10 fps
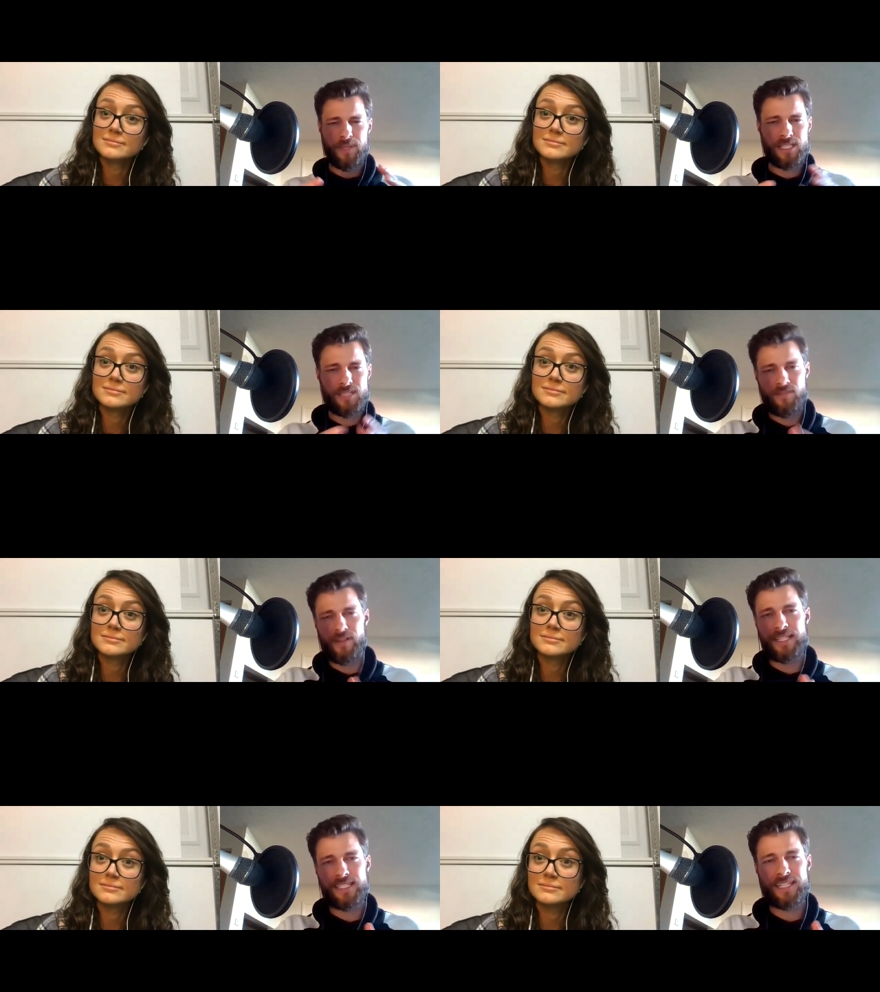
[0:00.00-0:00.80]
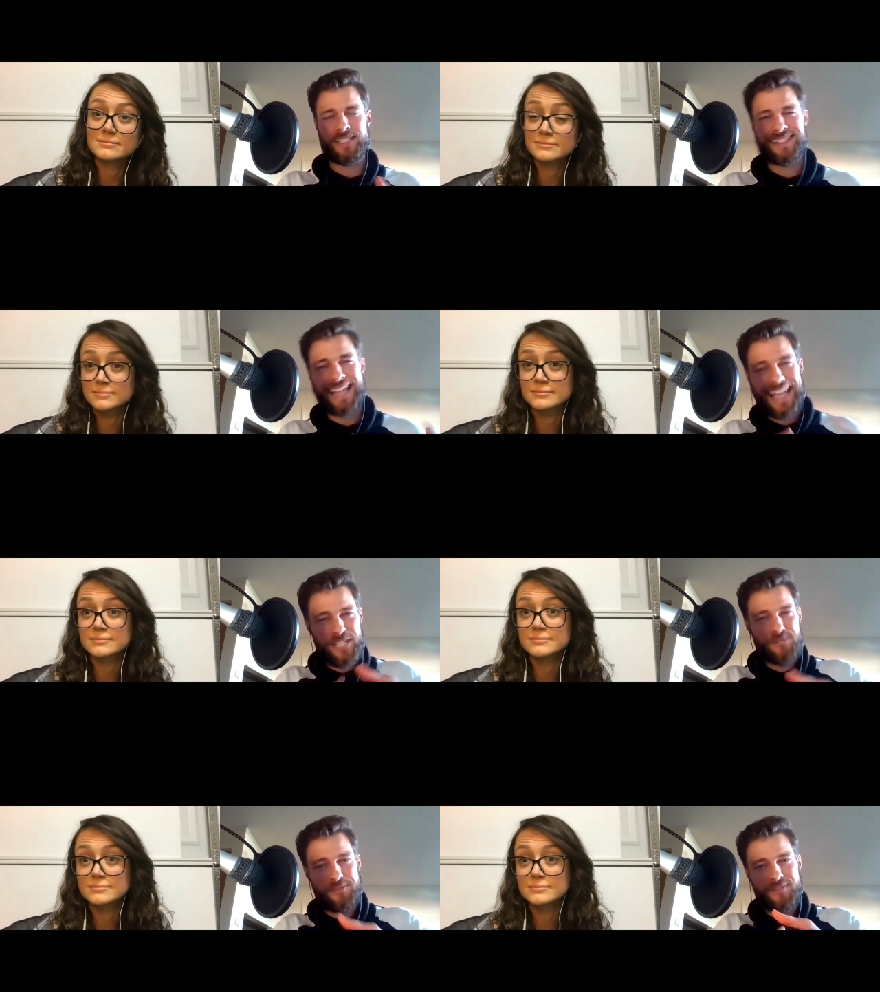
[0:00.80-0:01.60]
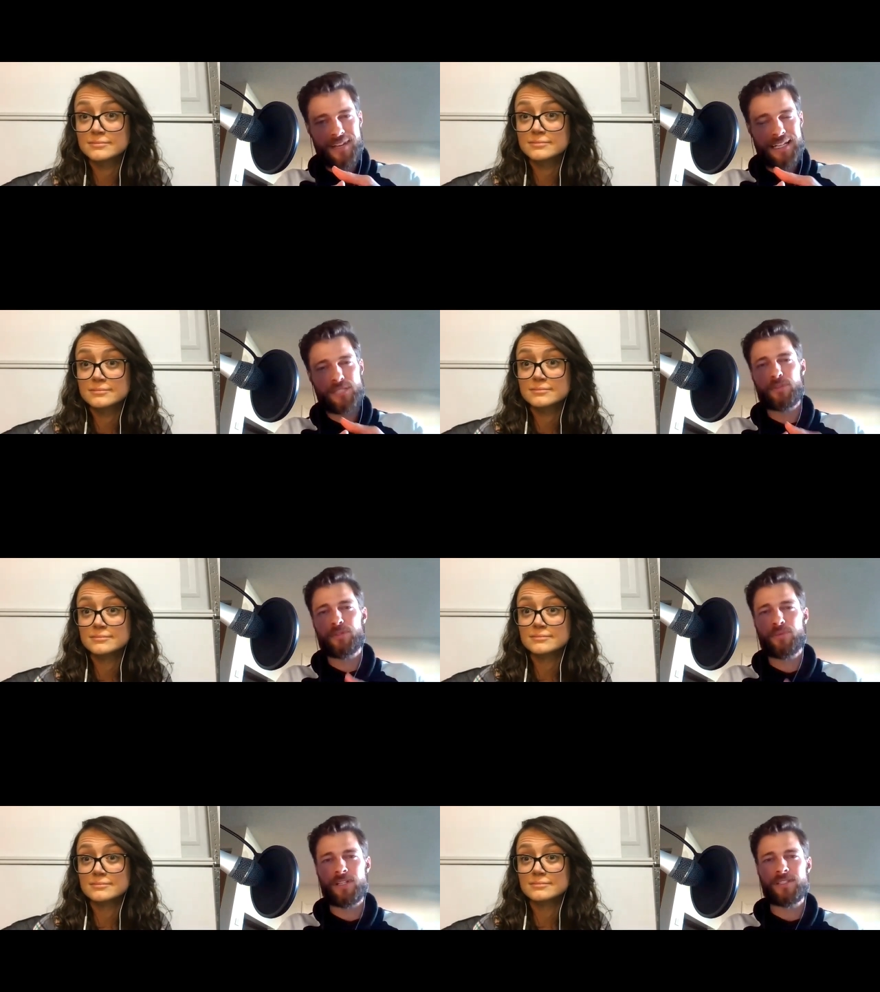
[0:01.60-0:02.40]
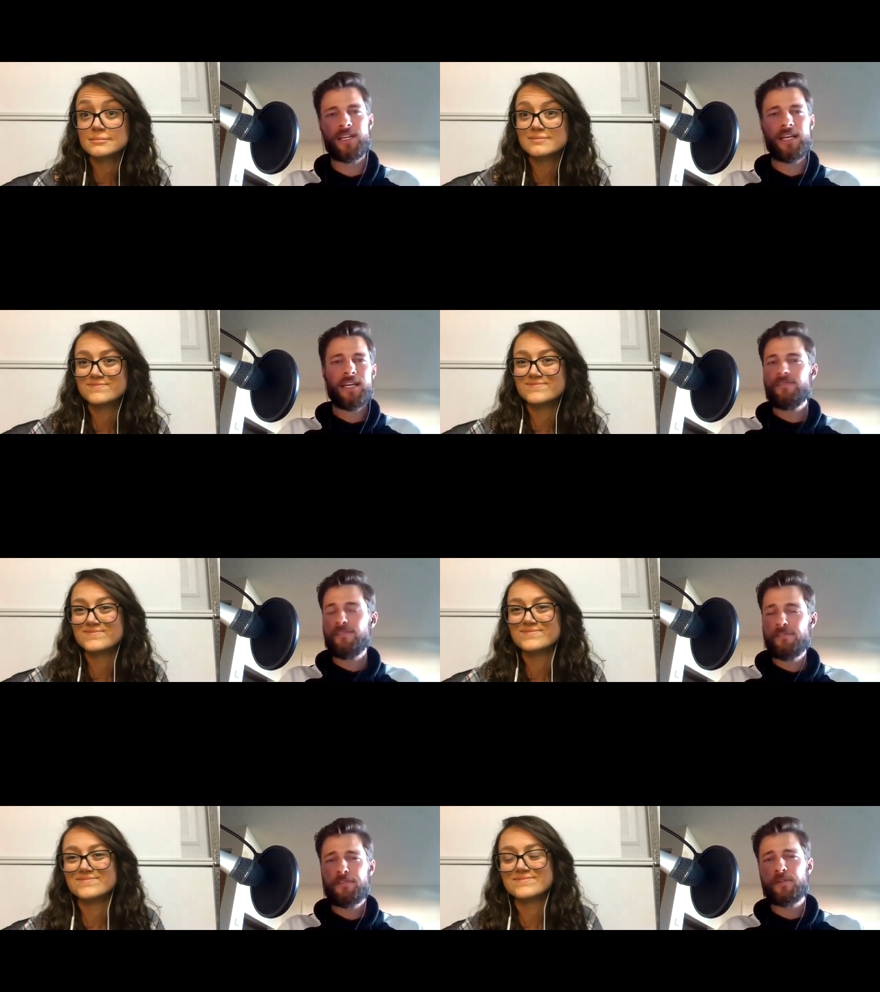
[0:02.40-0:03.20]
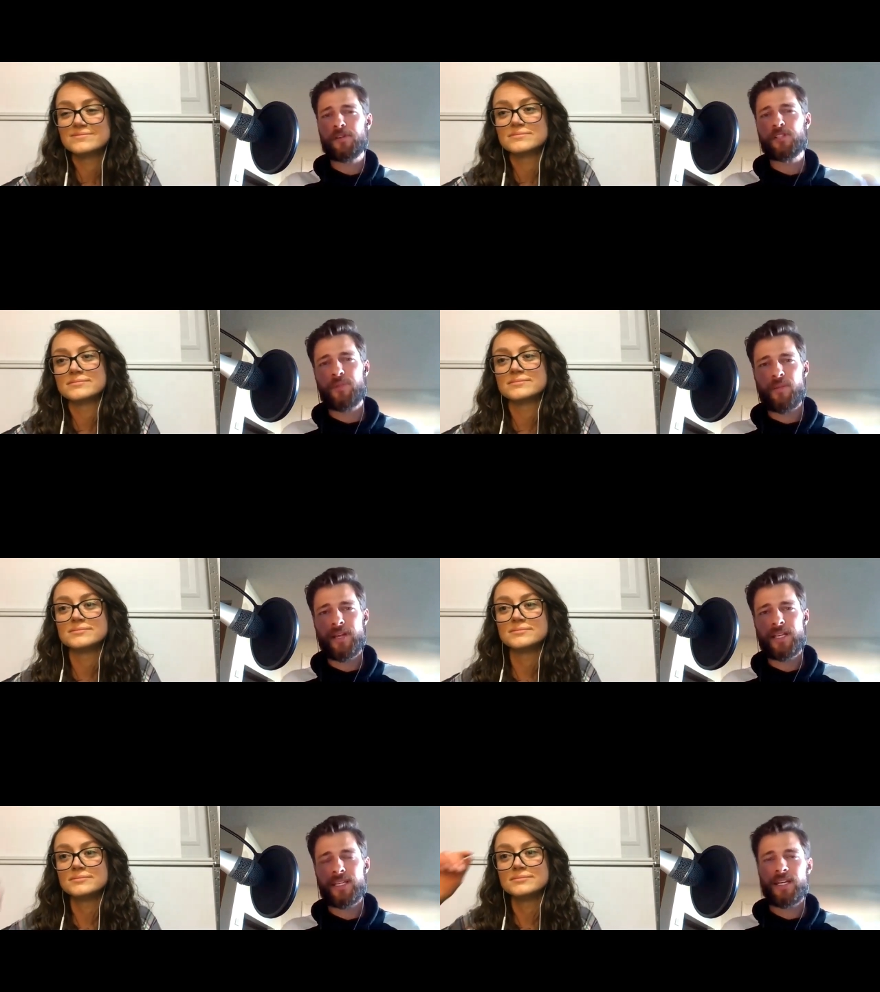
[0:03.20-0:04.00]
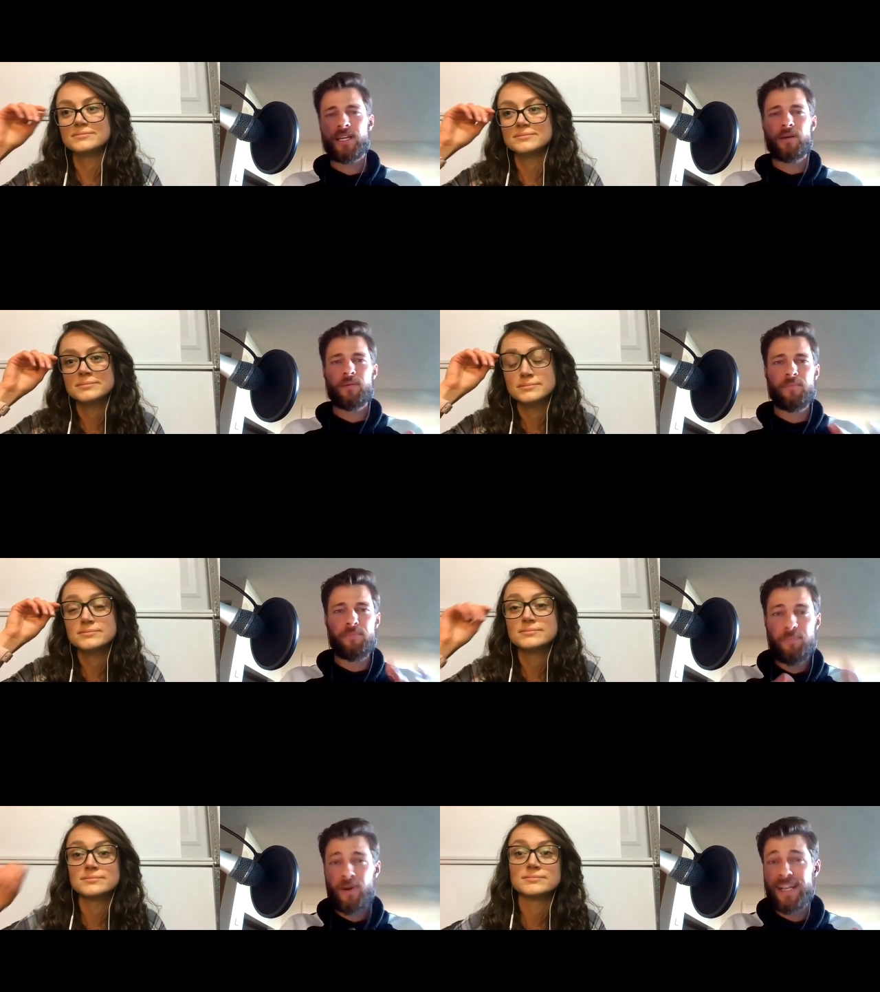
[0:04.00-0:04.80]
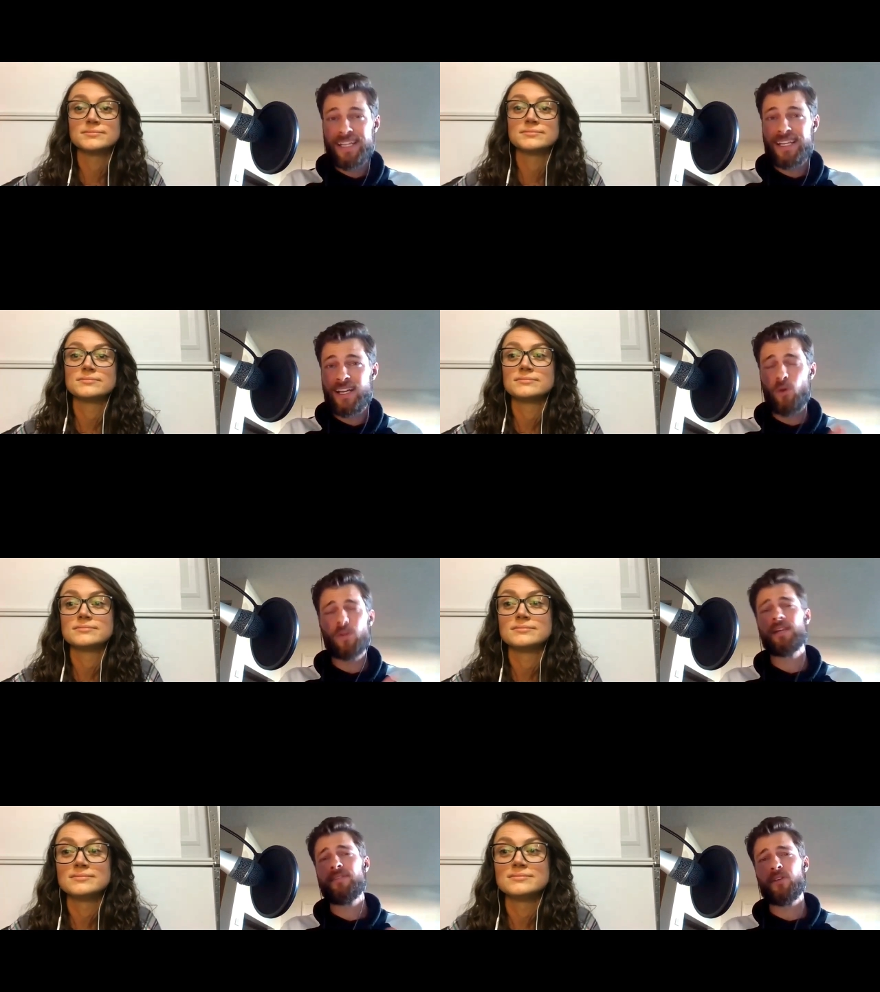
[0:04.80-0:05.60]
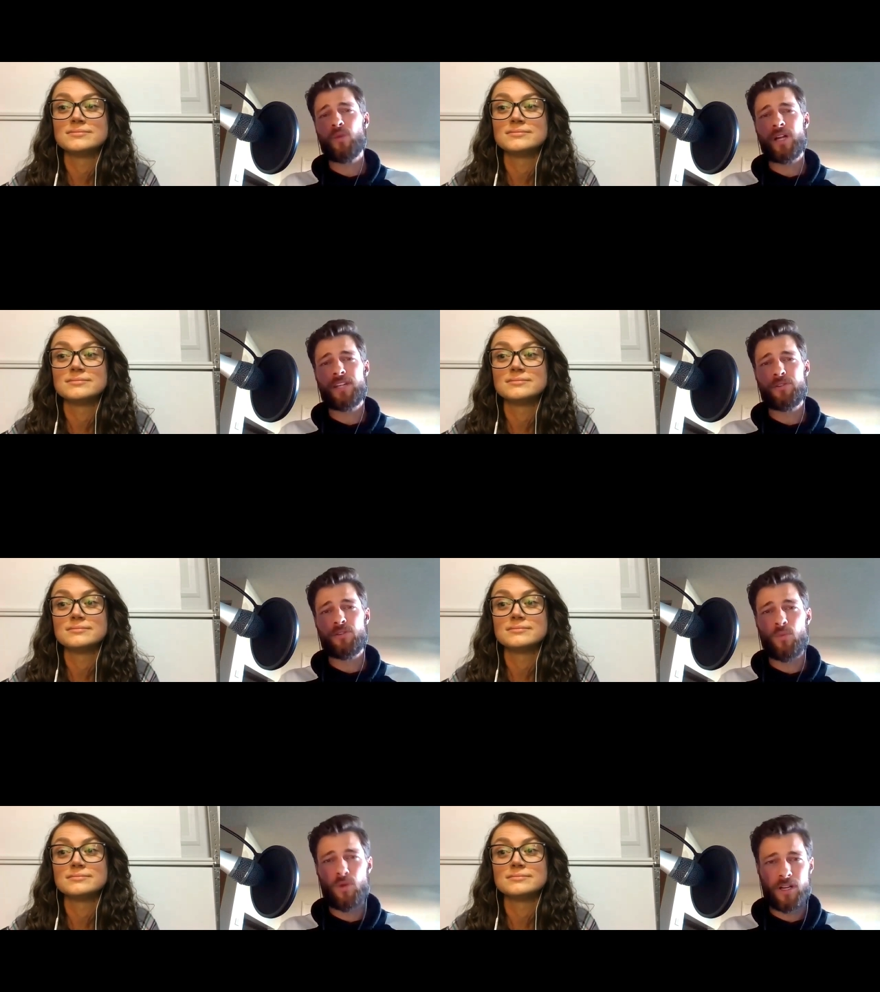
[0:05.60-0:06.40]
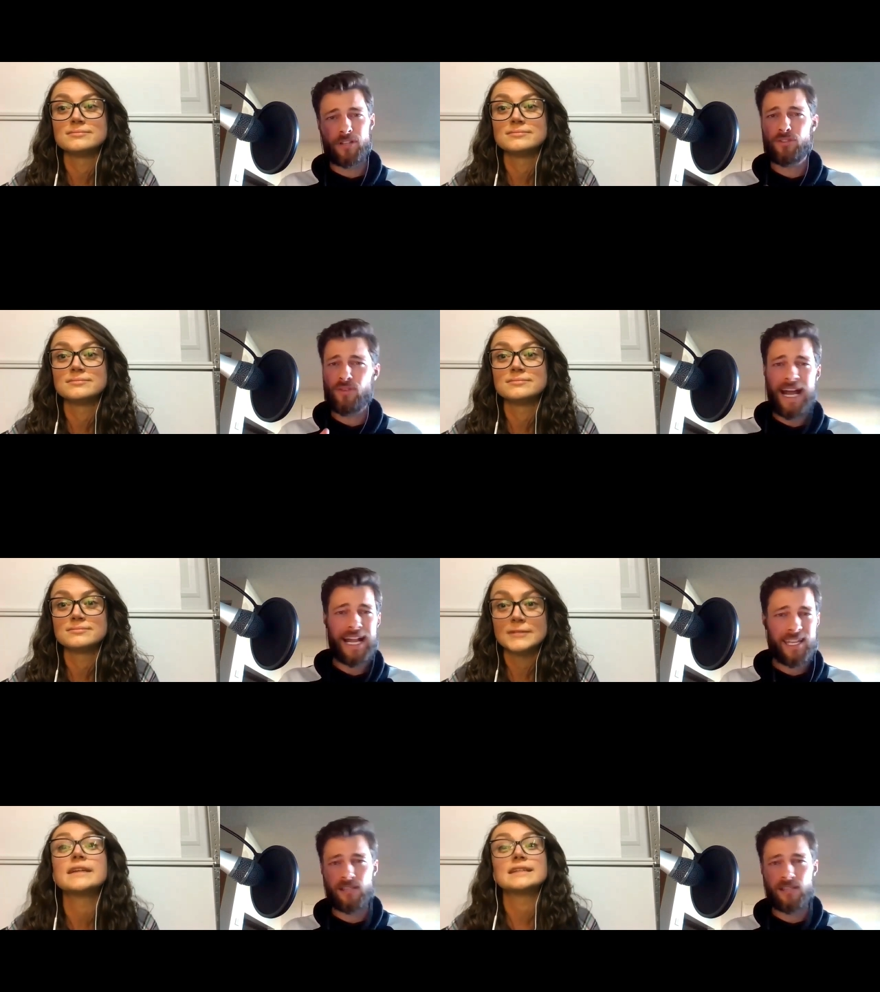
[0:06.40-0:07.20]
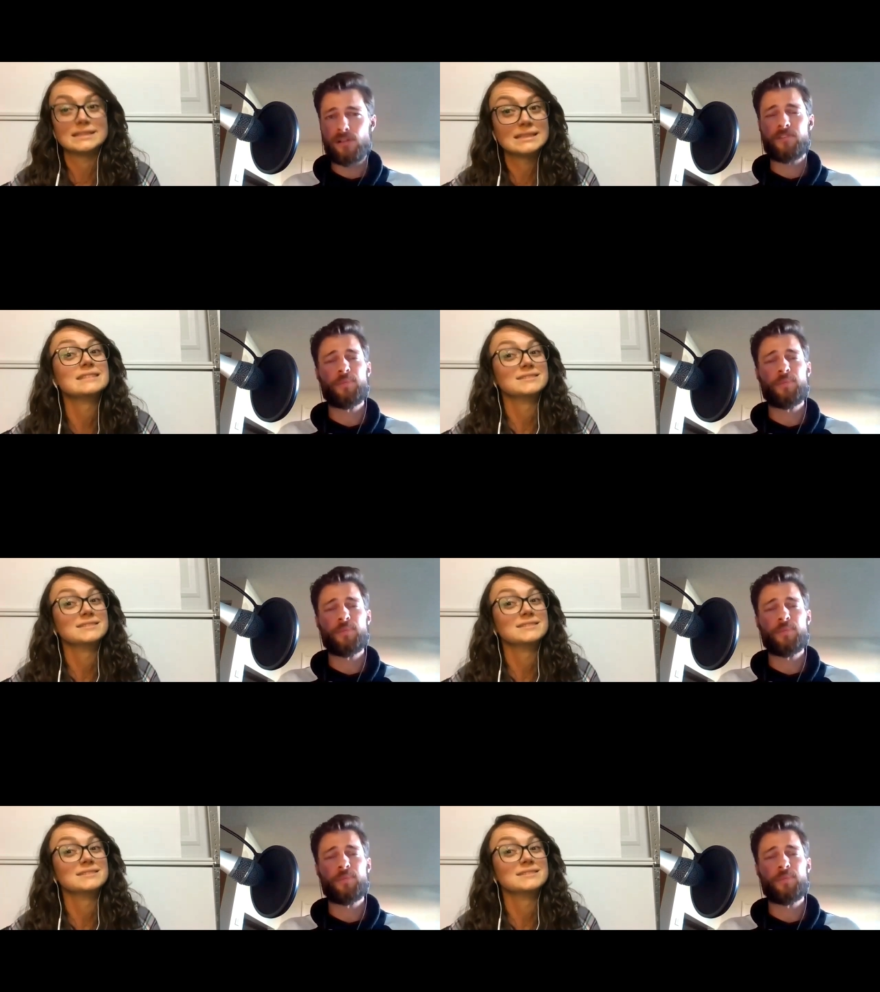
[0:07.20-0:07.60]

Speaker 1: piece of advice inside your advice, which was feel free to experiment, but only if you're willing to do the work, track it, yes. Look for